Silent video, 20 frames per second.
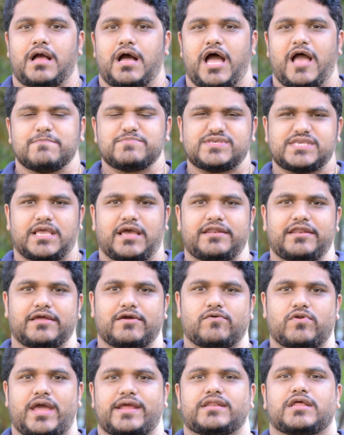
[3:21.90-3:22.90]
I'm standing
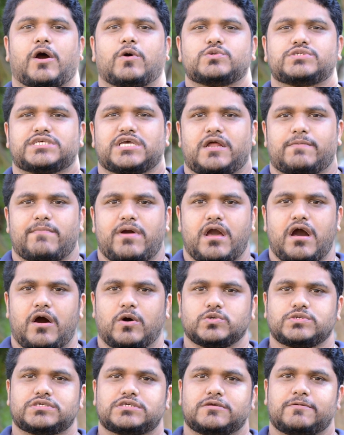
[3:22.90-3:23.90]
right outside my
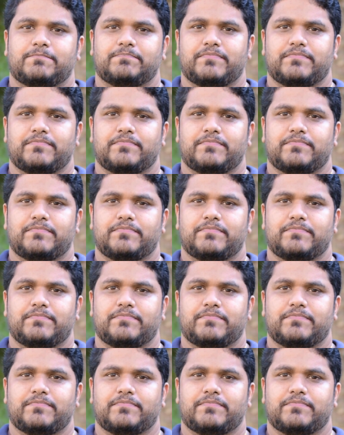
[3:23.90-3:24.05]
house